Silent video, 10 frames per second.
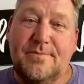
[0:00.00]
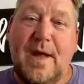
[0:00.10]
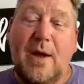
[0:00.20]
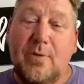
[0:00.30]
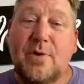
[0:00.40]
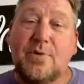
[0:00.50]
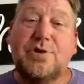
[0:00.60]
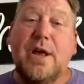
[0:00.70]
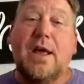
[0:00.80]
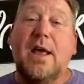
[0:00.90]
I would go
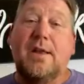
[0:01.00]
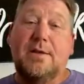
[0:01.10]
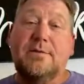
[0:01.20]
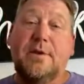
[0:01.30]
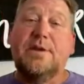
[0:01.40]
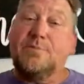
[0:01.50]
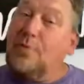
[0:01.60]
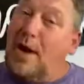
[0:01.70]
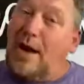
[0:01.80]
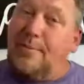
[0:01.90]
J A in his
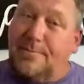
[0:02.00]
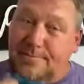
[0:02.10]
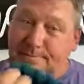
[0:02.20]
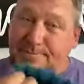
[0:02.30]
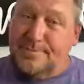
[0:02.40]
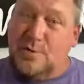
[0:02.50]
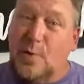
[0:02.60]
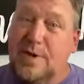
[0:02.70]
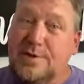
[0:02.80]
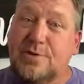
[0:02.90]
prime,
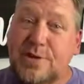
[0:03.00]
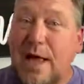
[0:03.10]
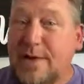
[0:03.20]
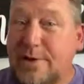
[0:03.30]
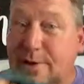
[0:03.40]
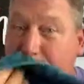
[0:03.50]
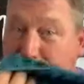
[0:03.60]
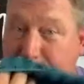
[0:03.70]
twenty two sack year.